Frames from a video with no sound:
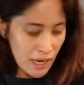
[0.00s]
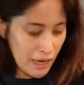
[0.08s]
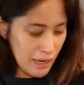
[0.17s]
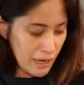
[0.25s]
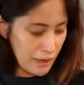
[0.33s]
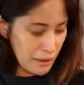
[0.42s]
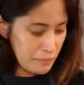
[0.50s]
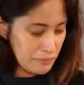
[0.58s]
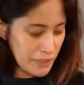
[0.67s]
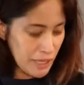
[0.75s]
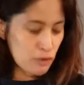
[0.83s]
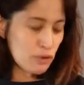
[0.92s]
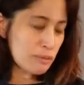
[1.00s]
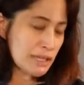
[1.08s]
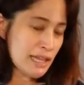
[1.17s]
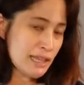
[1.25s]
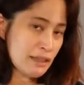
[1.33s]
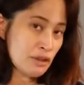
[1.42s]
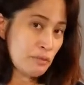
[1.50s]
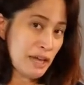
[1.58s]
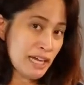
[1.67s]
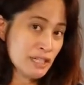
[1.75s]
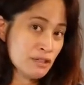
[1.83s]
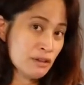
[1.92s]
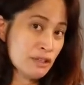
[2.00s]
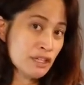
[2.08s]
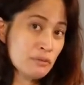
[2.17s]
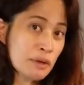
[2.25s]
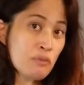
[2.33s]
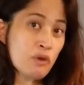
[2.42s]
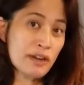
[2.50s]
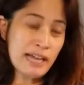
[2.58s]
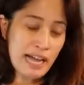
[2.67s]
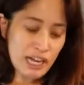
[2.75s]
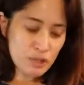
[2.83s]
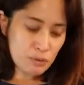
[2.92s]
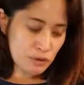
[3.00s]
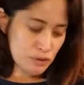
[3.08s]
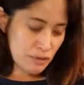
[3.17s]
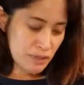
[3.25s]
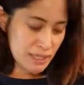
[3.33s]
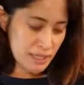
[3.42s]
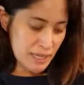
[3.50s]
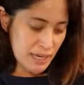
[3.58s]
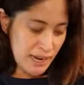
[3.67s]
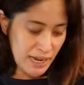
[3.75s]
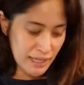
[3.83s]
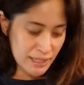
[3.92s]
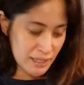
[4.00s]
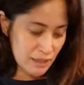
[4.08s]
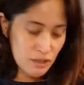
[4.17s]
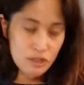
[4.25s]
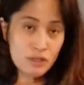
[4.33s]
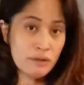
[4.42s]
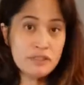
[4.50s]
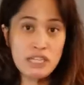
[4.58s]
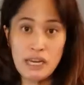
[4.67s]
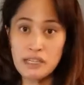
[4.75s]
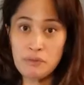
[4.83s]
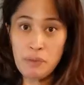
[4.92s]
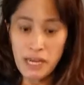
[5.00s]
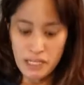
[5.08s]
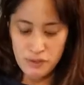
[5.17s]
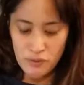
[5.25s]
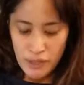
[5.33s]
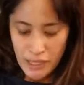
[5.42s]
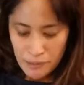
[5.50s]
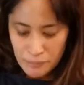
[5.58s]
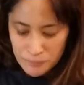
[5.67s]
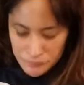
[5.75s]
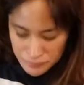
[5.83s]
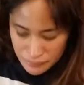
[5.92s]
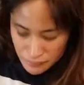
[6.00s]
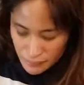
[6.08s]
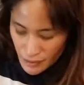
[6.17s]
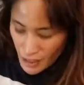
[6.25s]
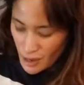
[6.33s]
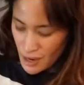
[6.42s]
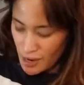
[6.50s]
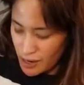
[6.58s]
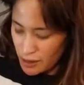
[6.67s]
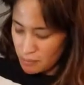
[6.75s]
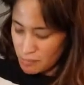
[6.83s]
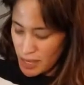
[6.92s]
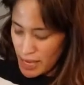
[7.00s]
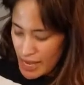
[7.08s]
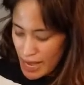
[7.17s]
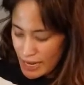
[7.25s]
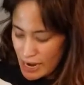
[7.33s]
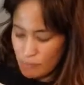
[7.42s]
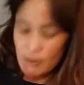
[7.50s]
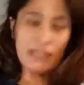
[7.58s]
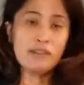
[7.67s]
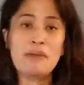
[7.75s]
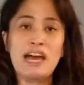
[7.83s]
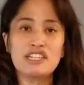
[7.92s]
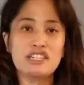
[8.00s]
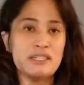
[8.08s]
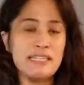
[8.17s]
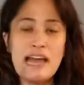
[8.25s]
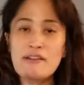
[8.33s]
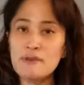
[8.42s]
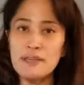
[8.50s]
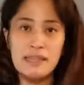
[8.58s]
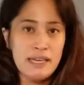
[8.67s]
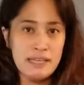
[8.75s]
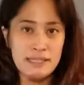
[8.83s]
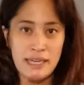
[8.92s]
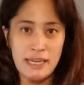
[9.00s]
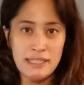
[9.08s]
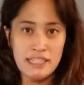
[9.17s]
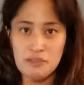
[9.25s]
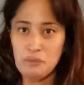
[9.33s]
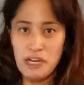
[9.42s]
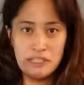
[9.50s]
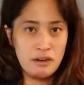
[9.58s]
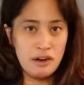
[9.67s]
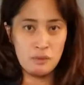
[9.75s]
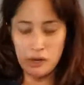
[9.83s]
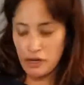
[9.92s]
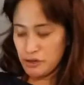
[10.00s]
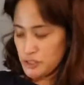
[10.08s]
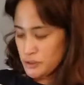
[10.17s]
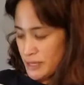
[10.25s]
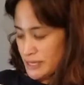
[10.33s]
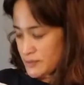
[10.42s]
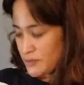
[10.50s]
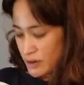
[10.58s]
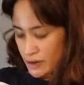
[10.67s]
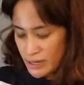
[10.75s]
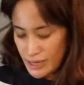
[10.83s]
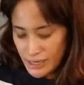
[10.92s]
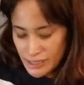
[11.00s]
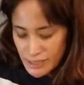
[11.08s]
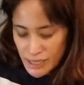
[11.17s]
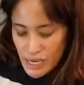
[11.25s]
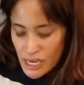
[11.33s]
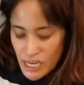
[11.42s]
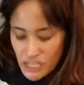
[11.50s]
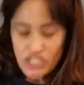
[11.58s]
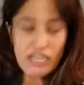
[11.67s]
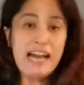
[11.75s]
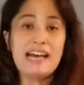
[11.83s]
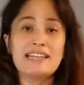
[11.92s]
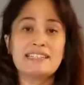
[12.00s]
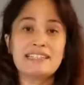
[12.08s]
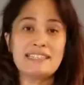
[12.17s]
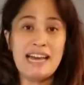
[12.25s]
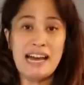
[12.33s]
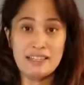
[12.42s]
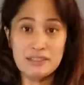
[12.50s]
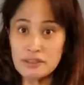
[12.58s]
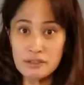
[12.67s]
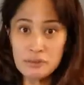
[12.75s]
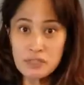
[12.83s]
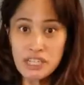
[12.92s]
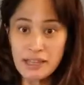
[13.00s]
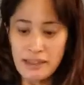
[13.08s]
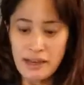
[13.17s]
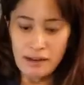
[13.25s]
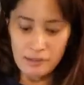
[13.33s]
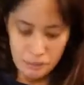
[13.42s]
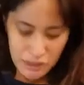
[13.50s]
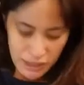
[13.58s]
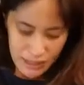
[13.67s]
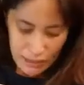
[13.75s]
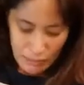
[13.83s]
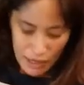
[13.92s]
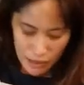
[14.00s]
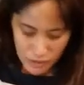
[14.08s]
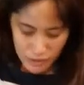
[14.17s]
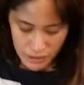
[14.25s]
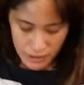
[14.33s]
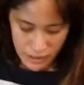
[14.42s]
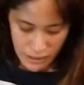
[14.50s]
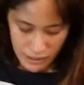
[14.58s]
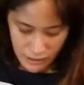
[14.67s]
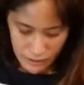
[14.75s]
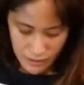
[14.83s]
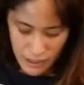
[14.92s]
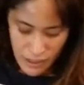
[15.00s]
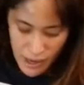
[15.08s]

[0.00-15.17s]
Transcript: And normally I think their bags are a little bit more casual. So this nice sort of change of pace for them. And everything matches. Everything is the antique brass hardware. So that's very nice. She has the tassels, which I love. Let me just step back so you can see those.